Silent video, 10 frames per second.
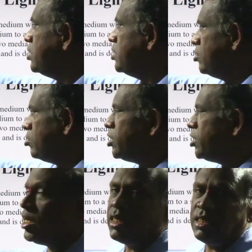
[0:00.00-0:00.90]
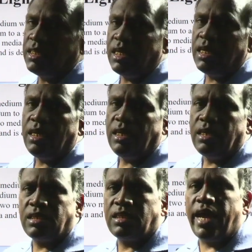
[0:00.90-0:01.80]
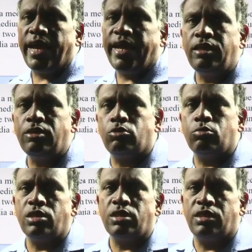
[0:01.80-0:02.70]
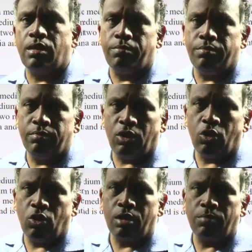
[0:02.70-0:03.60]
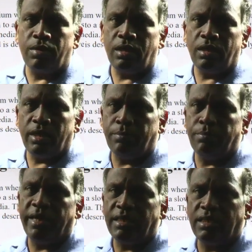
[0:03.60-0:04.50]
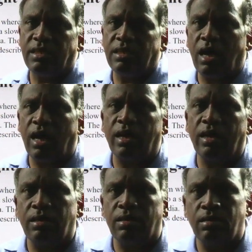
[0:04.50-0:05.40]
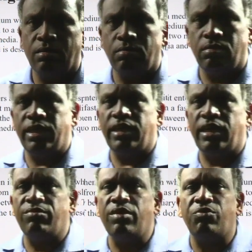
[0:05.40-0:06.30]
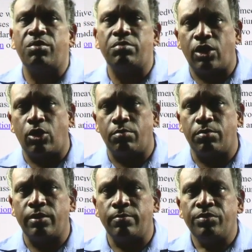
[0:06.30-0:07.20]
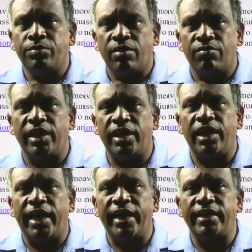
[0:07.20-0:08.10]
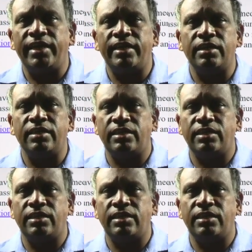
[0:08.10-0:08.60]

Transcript: so there is a slight towards the normal, it bends or it away from the normal. When a light enters